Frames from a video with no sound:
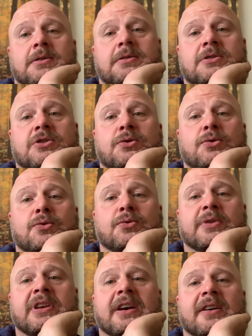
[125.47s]
So
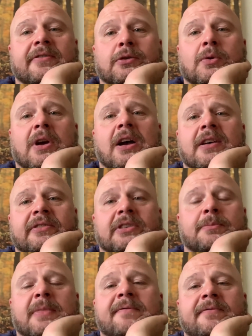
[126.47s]
we have arrived
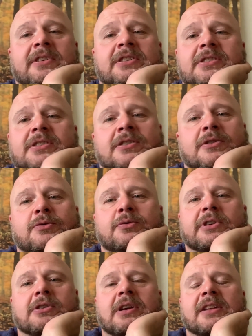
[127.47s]
in Memphis.
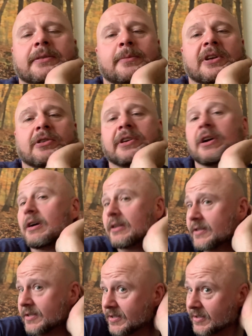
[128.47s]
We are at the
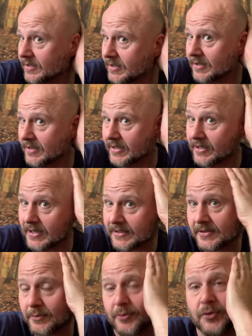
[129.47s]
Marriott. Uh, I got
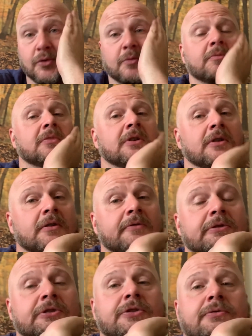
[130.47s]
the room
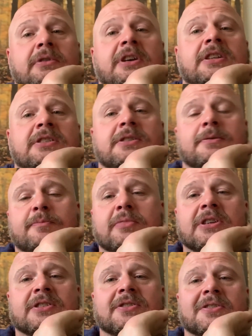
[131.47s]
for two nights
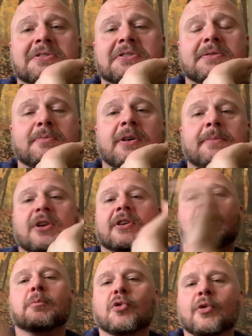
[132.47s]
based on my
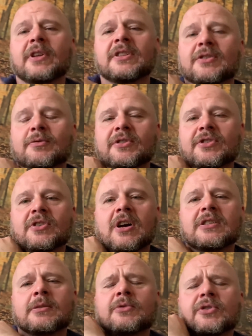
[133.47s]
Marriott points, which is
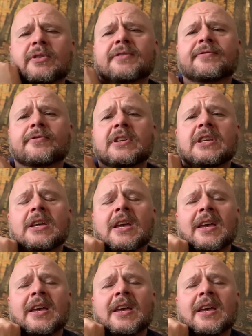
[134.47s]
awesome. So it's free.